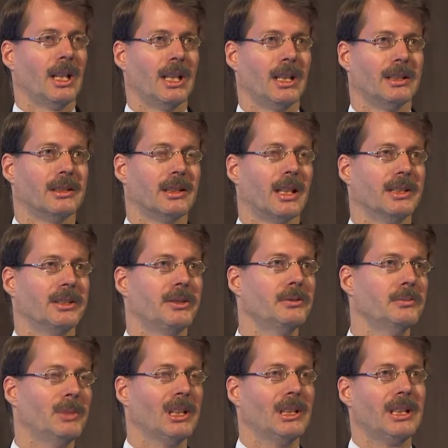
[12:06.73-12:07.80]
And I
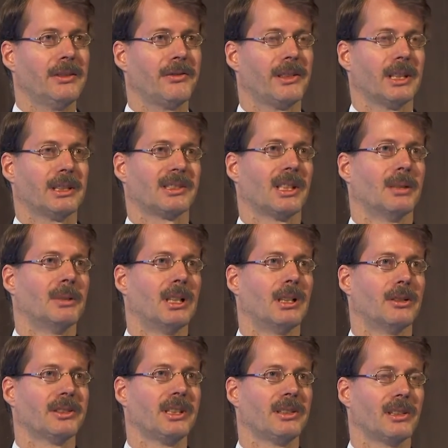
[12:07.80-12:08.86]
do believe that
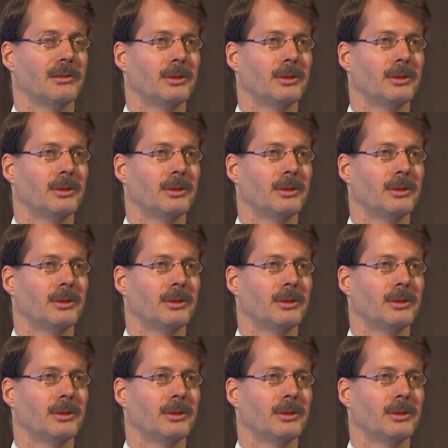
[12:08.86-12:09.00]
somehow these